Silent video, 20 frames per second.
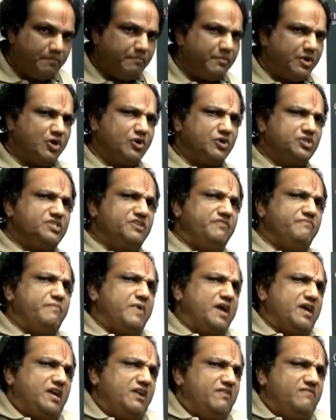Because if
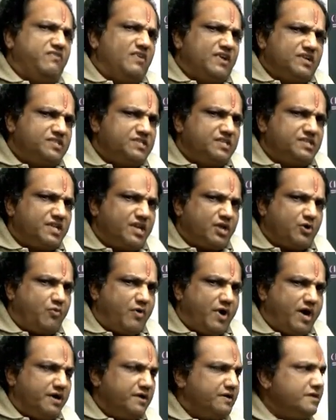magnetic flux is
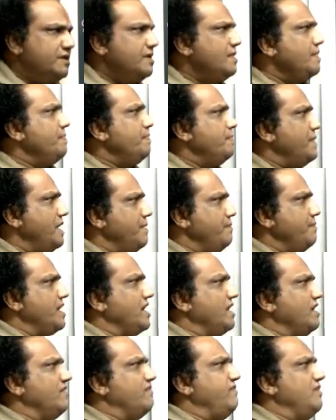required, then
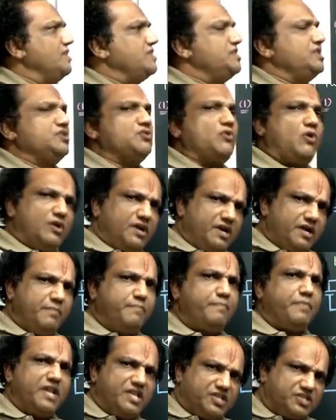magnetic flux is already
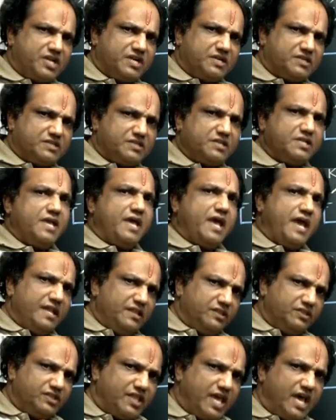present,
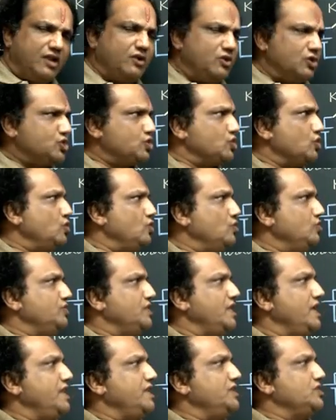and then also
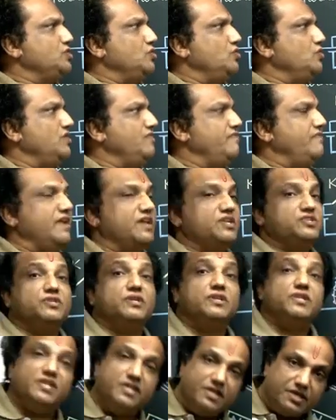there is no
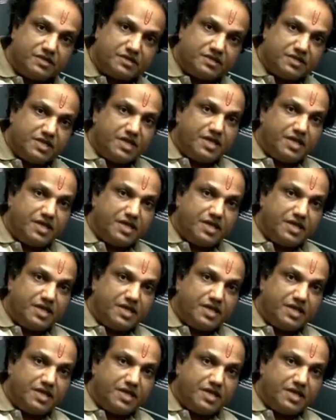deflection here.